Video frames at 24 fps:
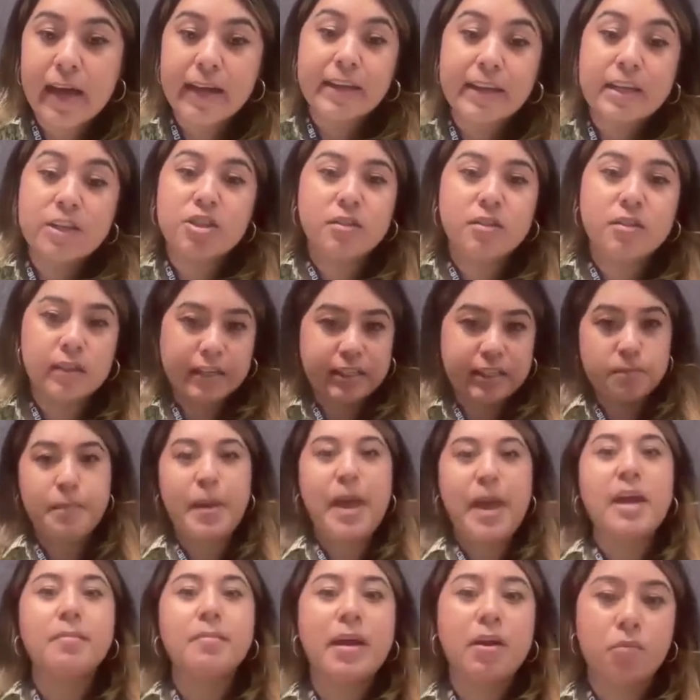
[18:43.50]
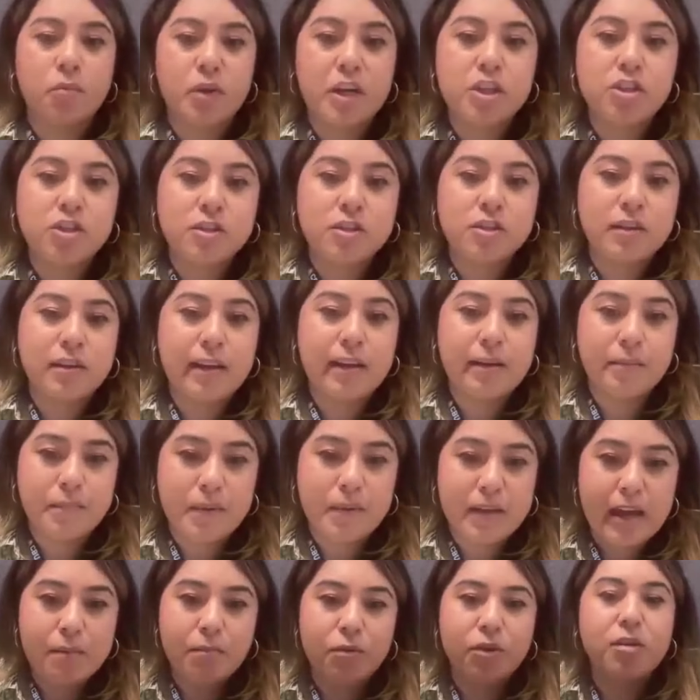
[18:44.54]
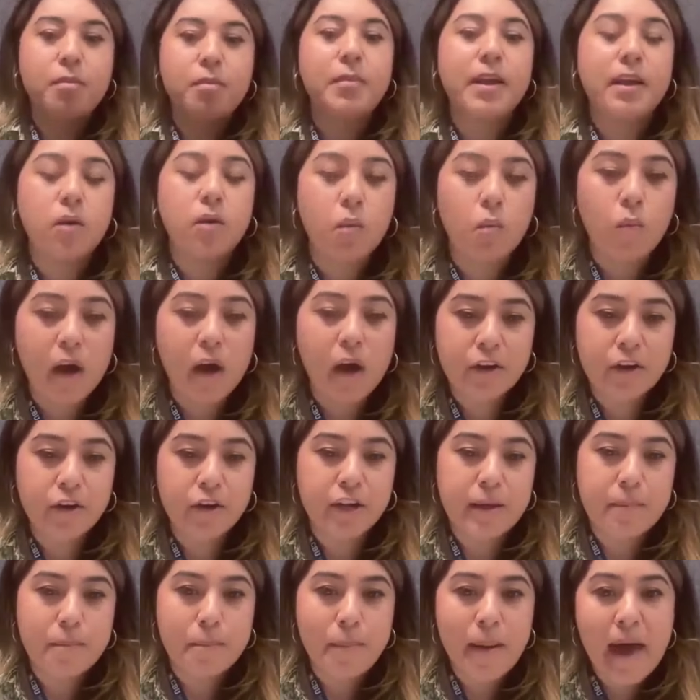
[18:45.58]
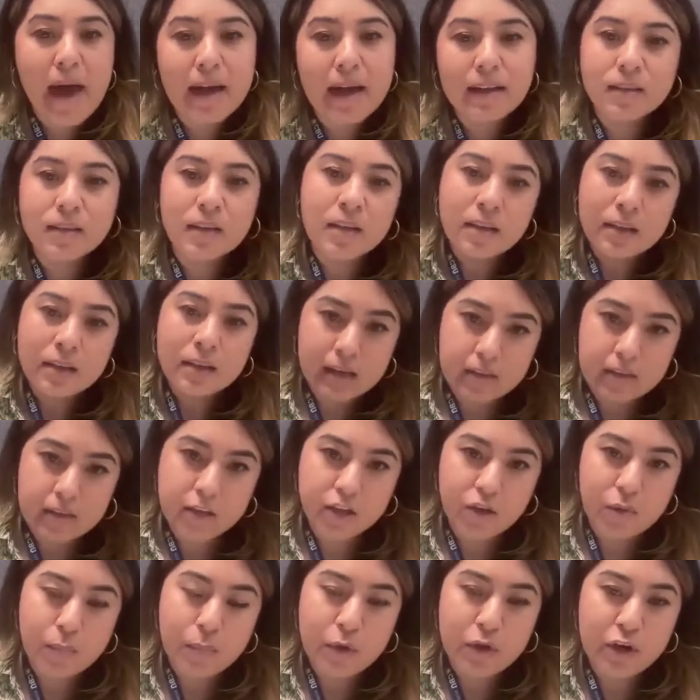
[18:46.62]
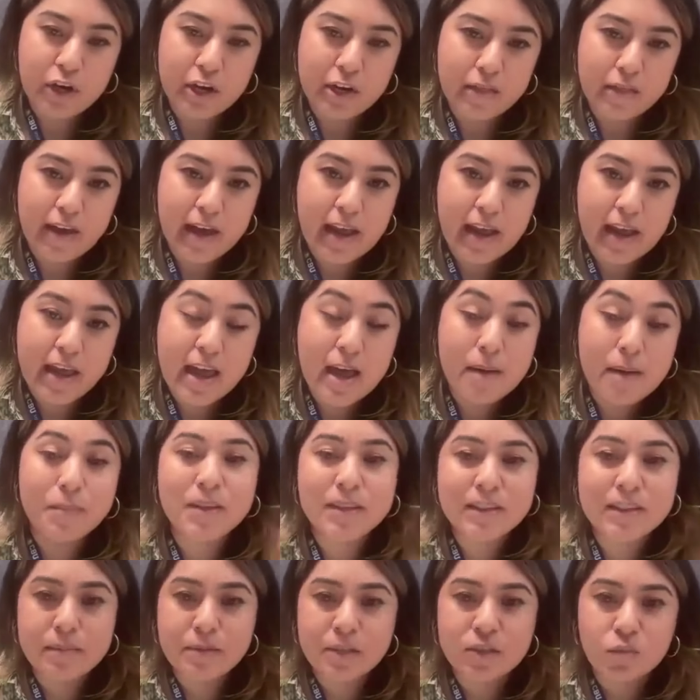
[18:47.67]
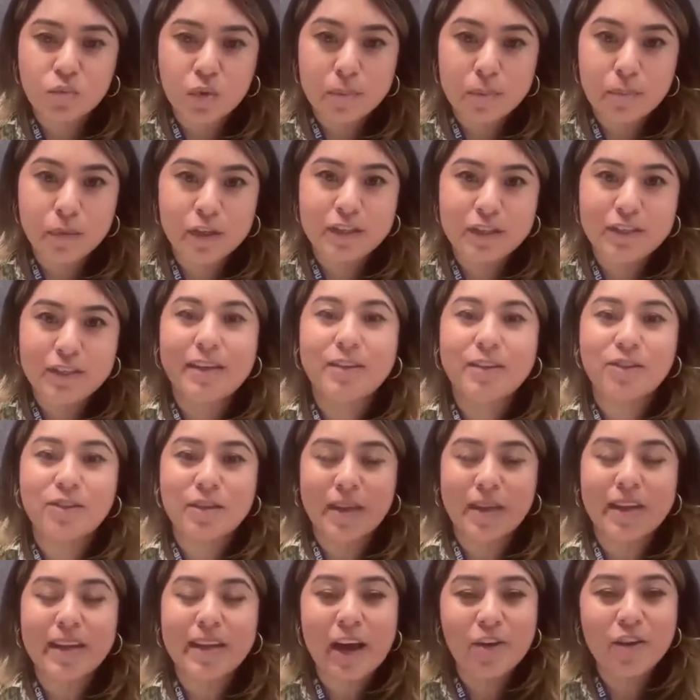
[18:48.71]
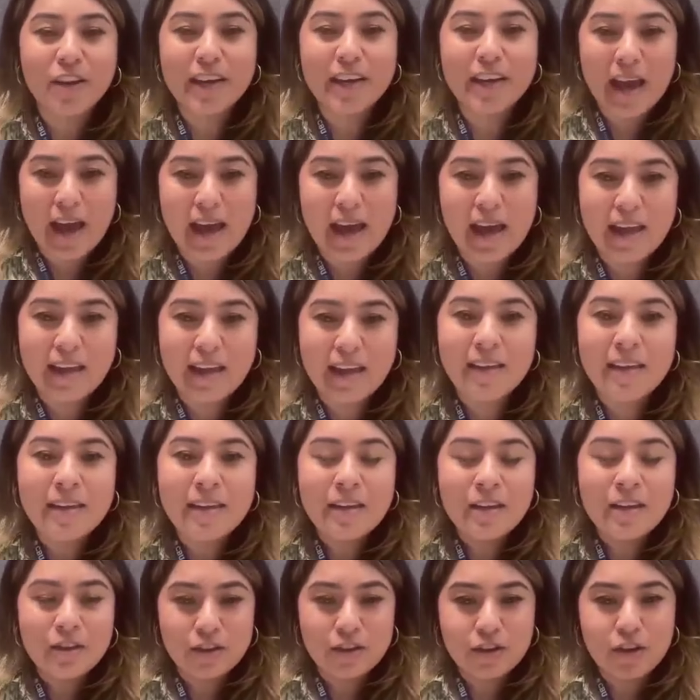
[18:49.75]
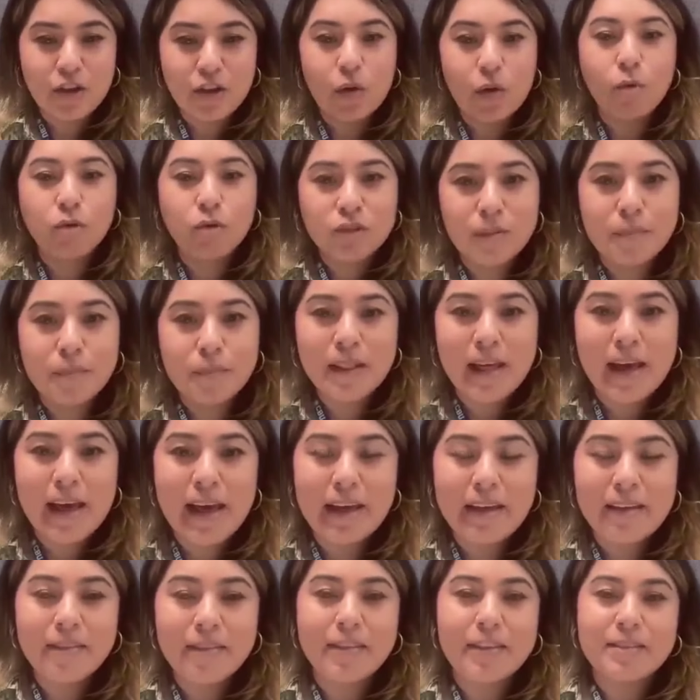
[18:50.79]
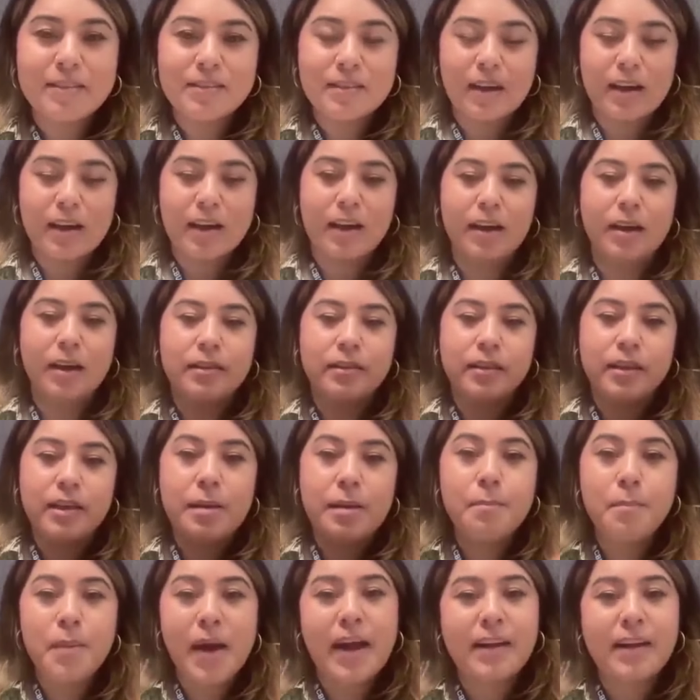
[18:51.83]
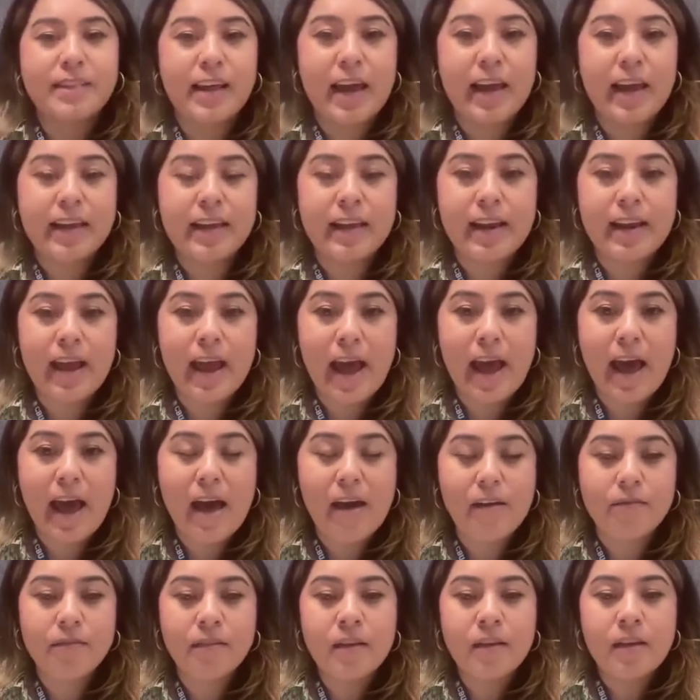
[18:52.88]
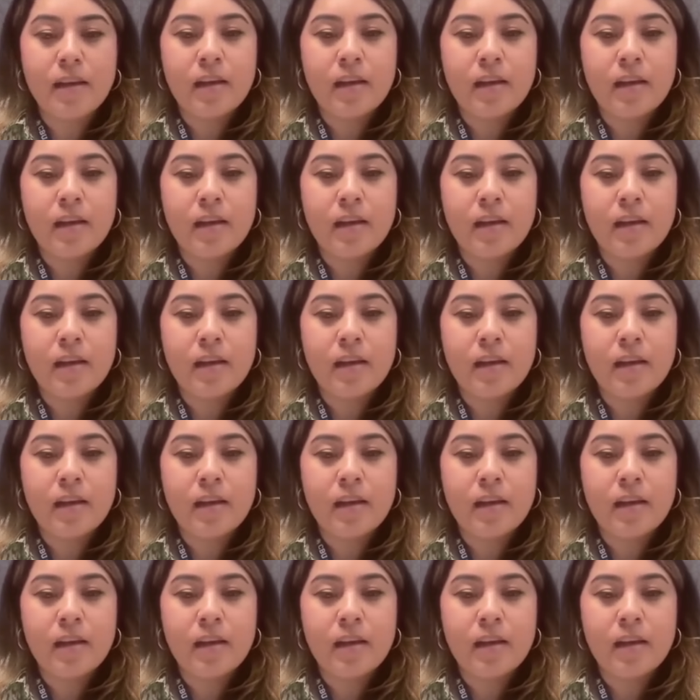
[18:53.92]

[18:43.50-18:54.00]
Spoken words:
I can just expand my reach and be able to make a wider impact in the community that I am. Because I'm just one person. So I'm like, how can I, you know, multiply this, the impact that I can have?